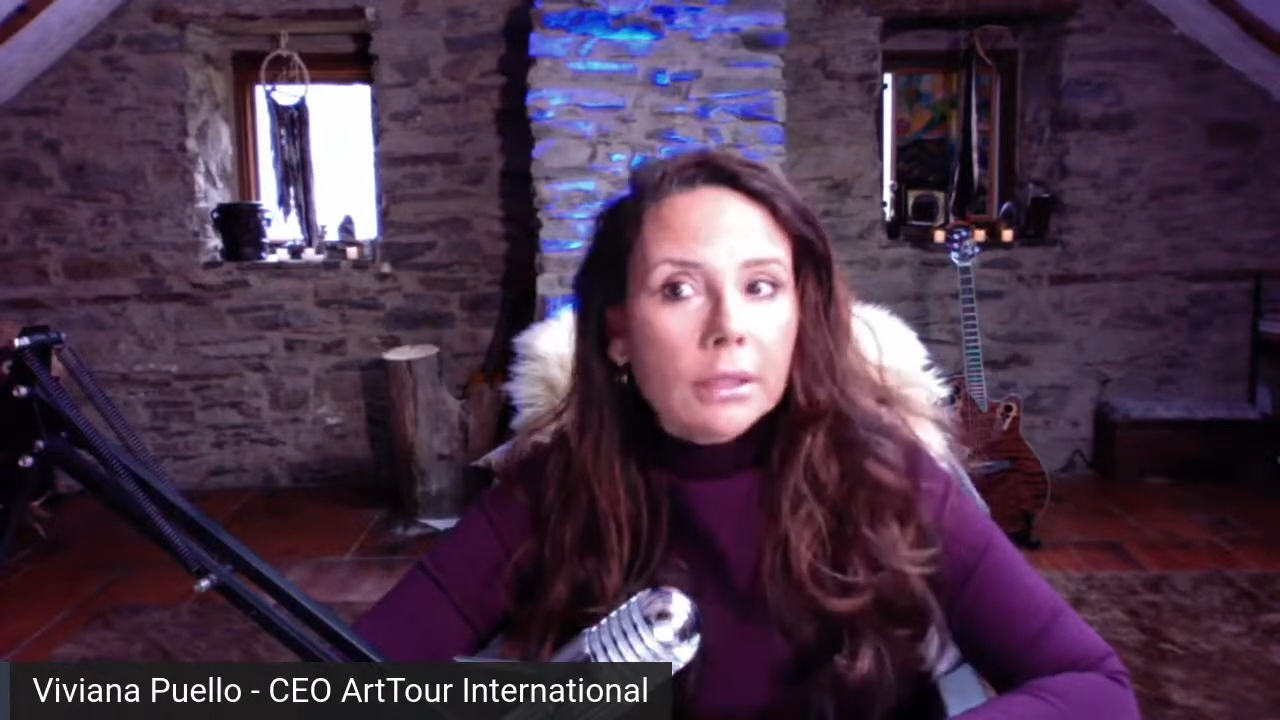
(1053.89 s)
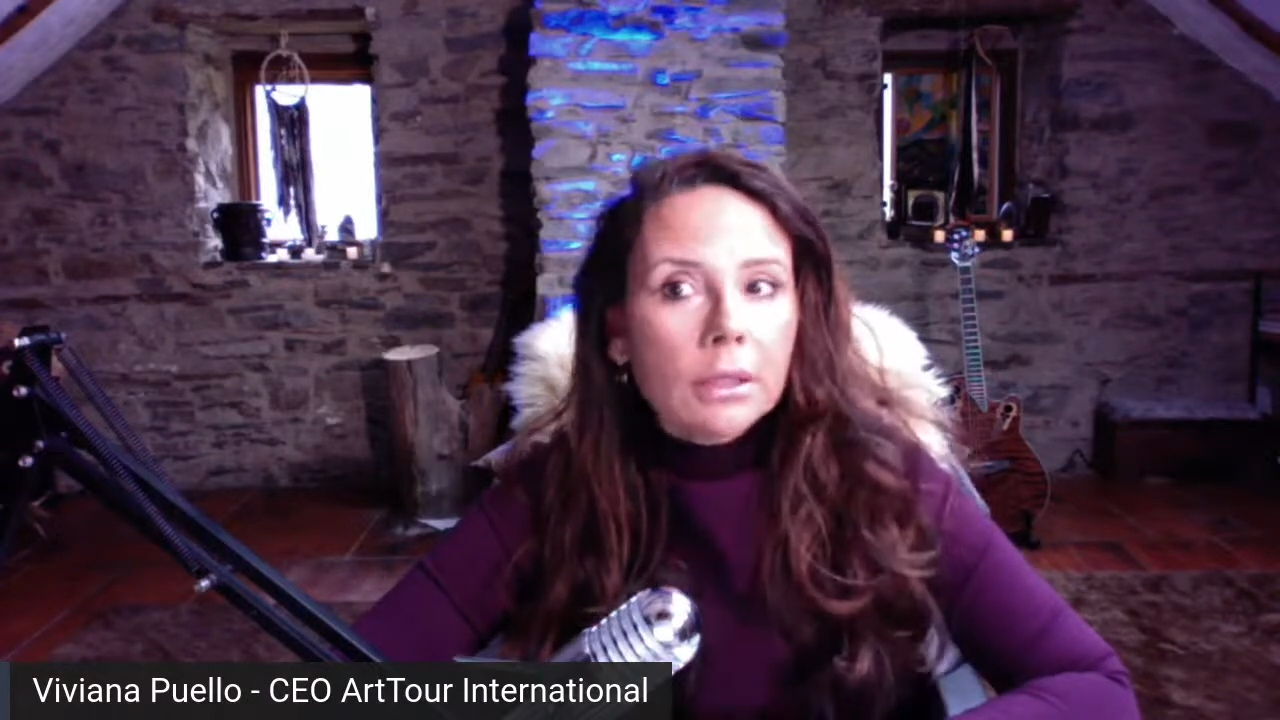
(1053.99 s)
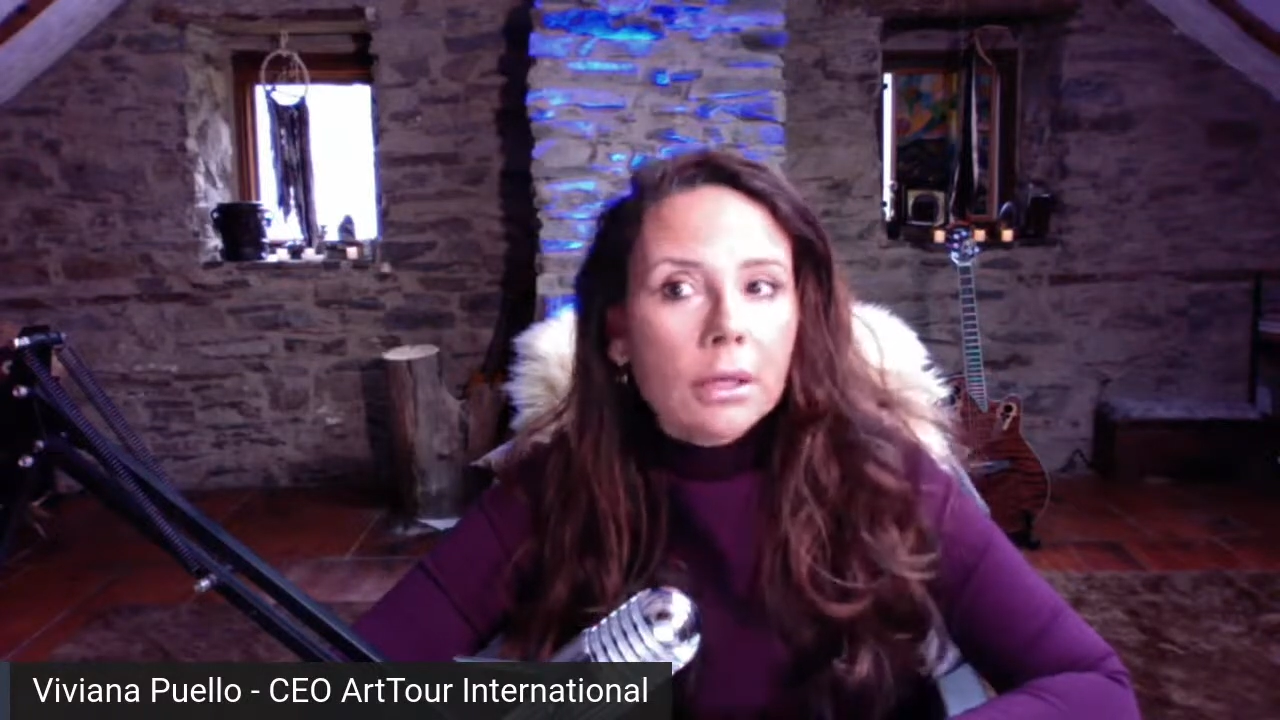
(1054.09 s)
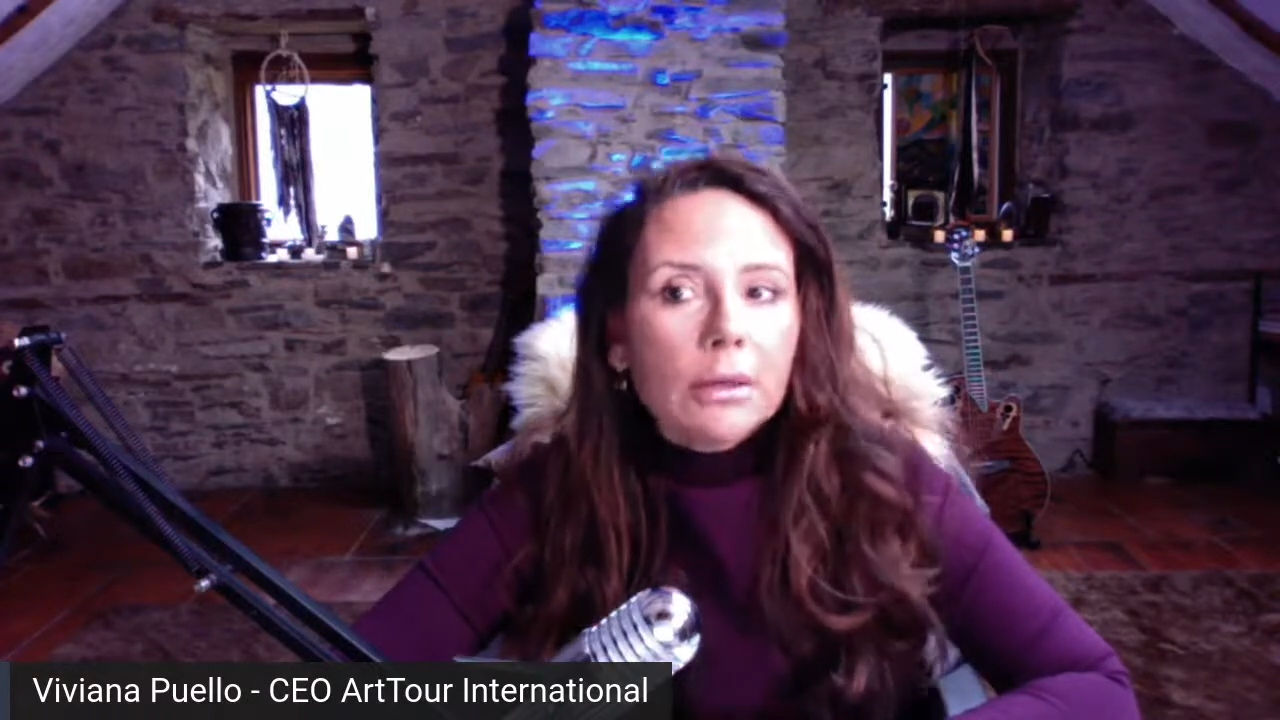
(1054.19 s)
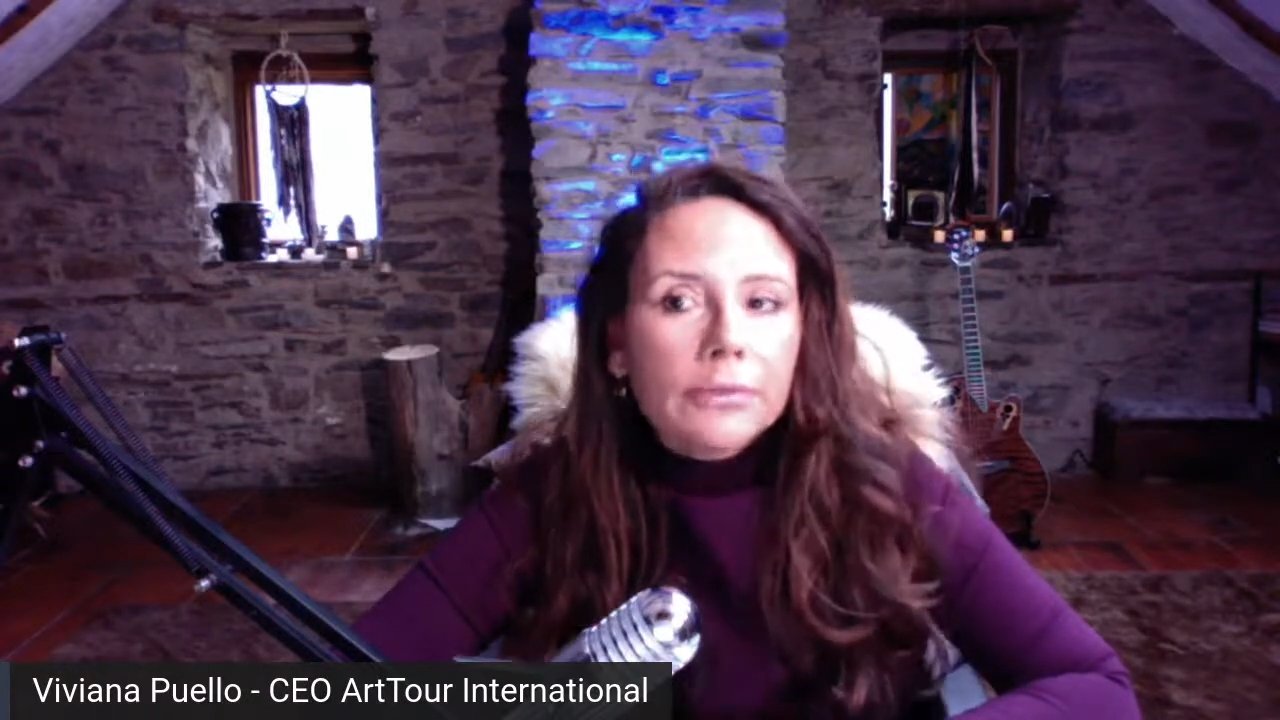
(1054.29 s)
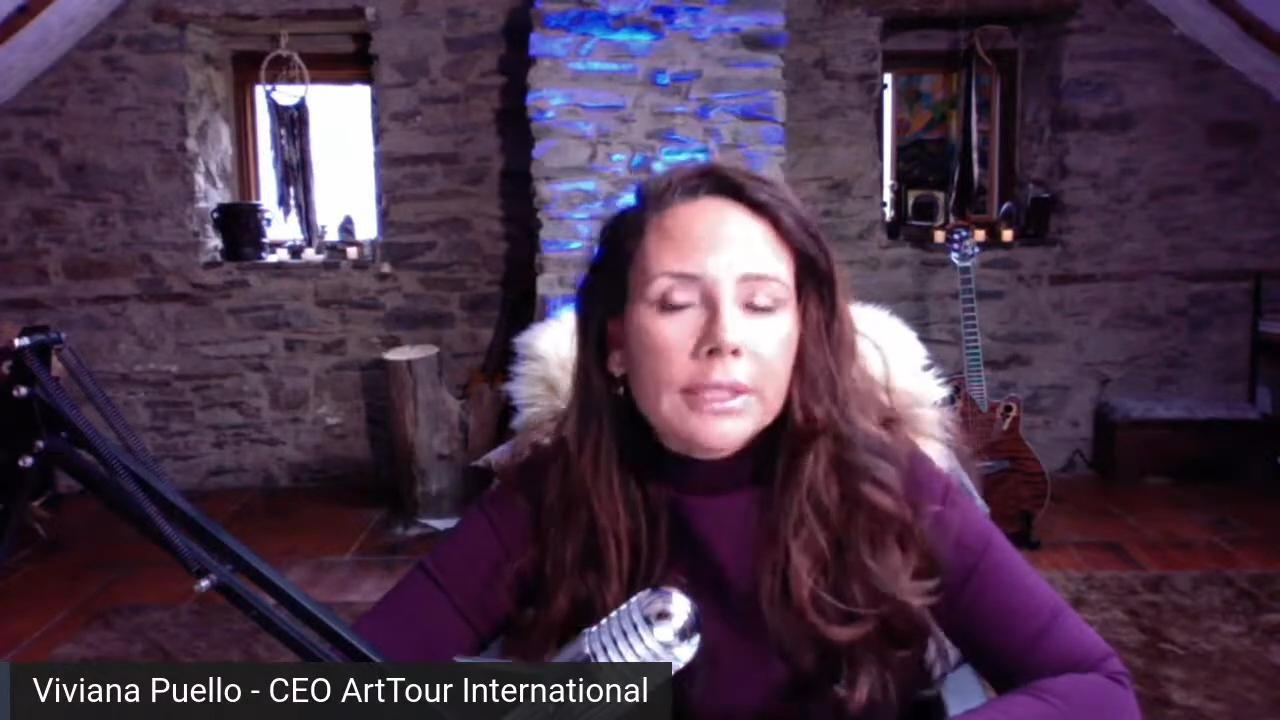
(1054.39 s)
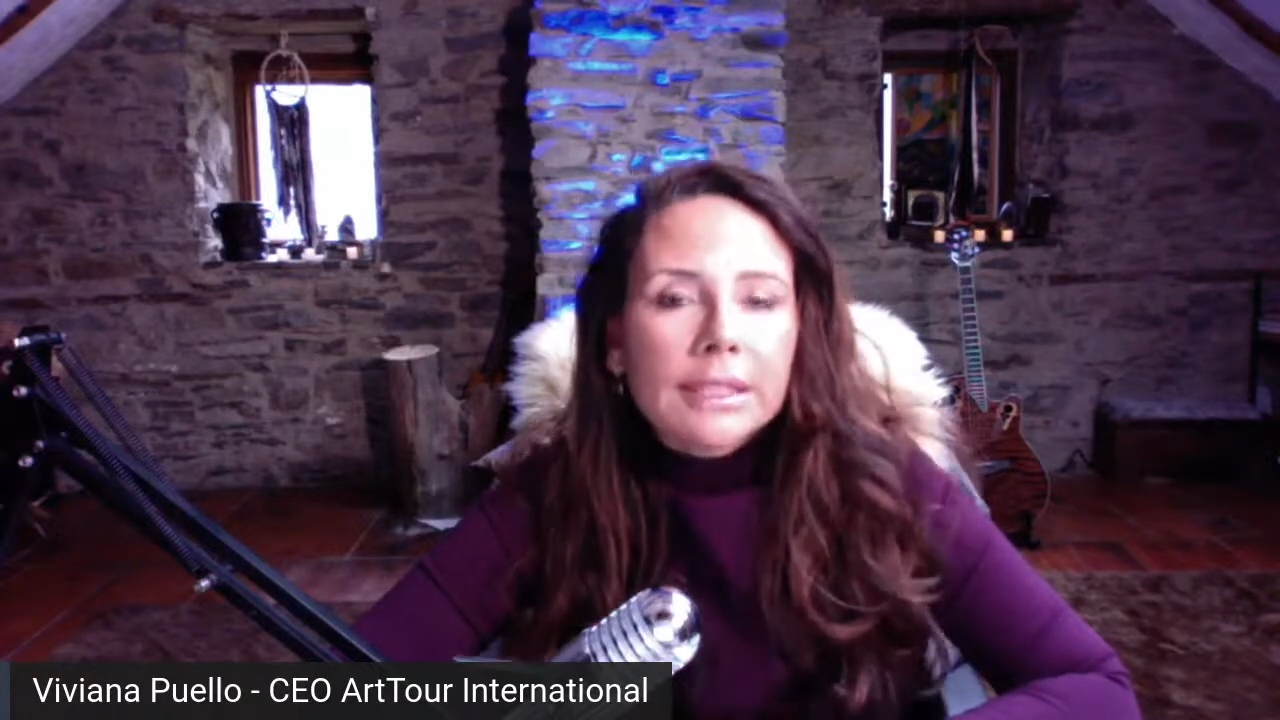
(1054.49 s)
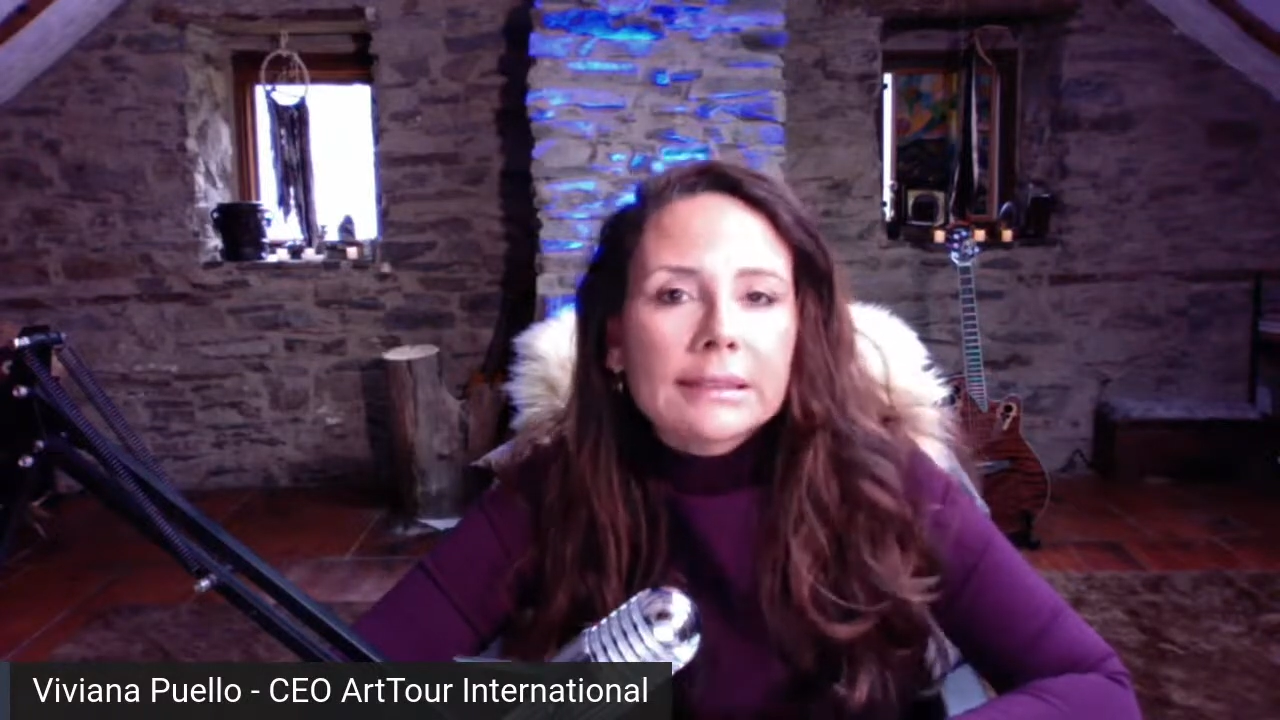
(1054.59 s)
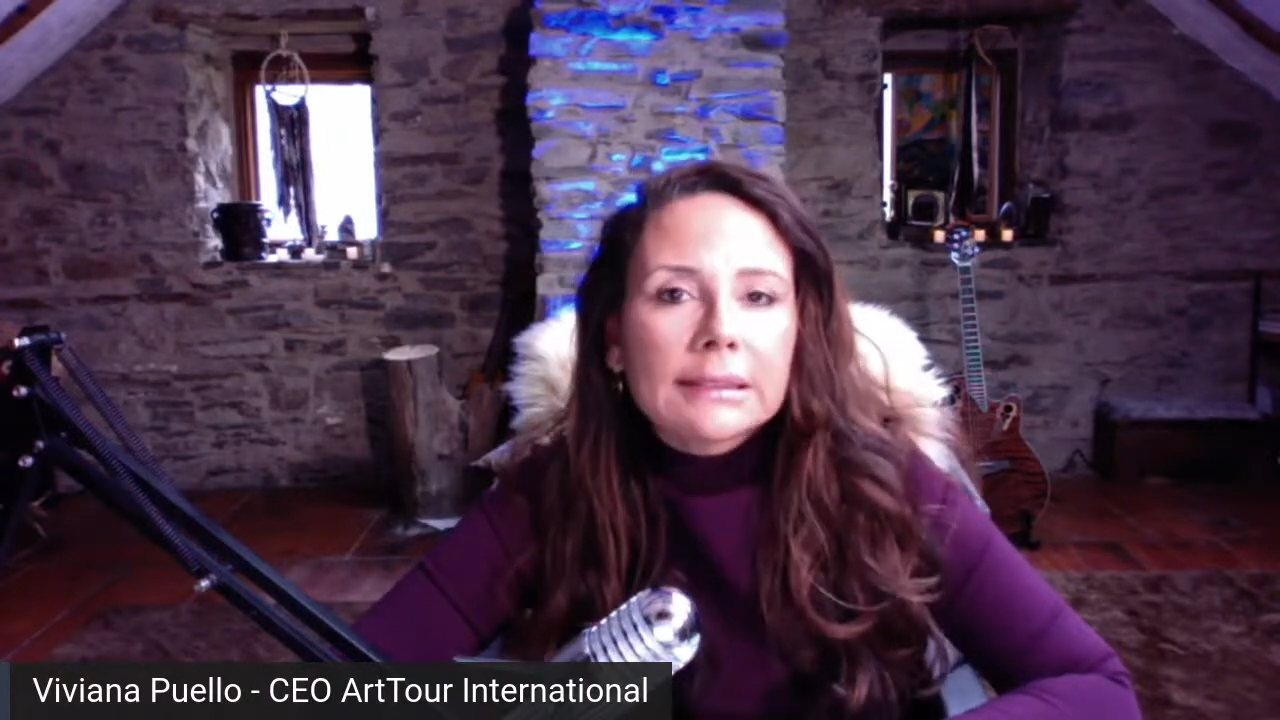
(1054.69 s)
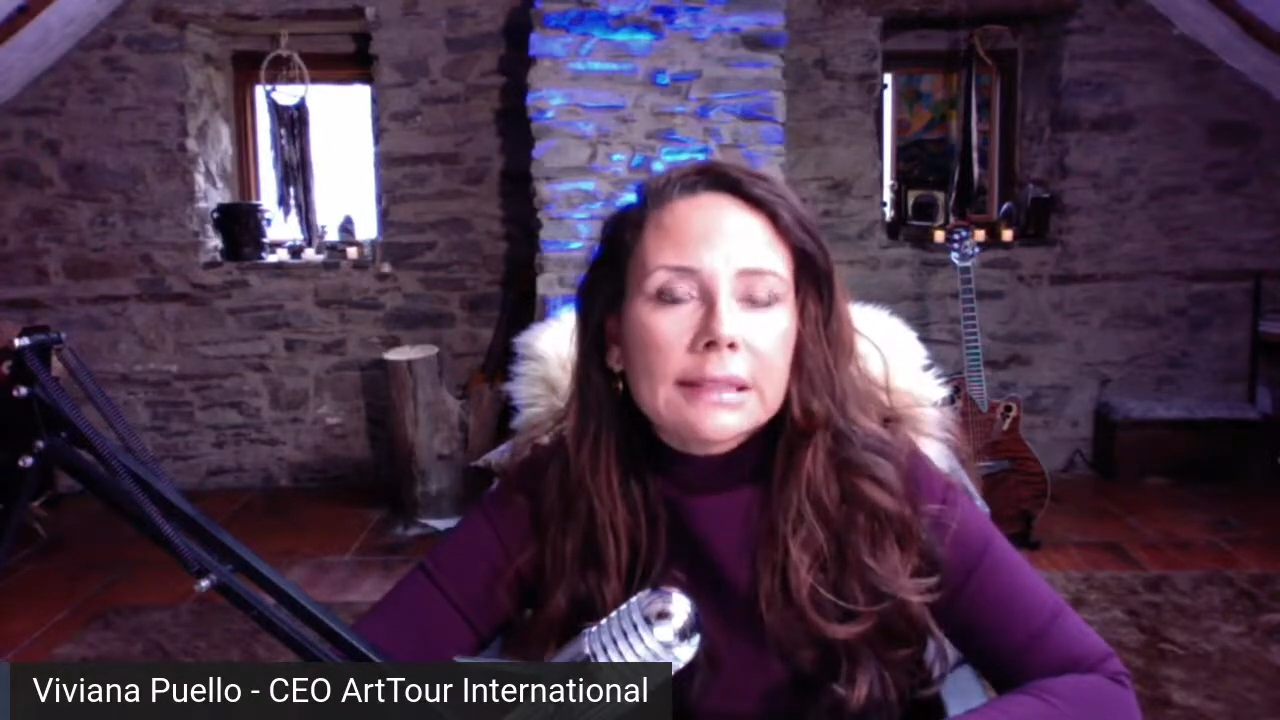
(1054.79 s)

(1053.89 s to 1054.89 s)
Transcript: love this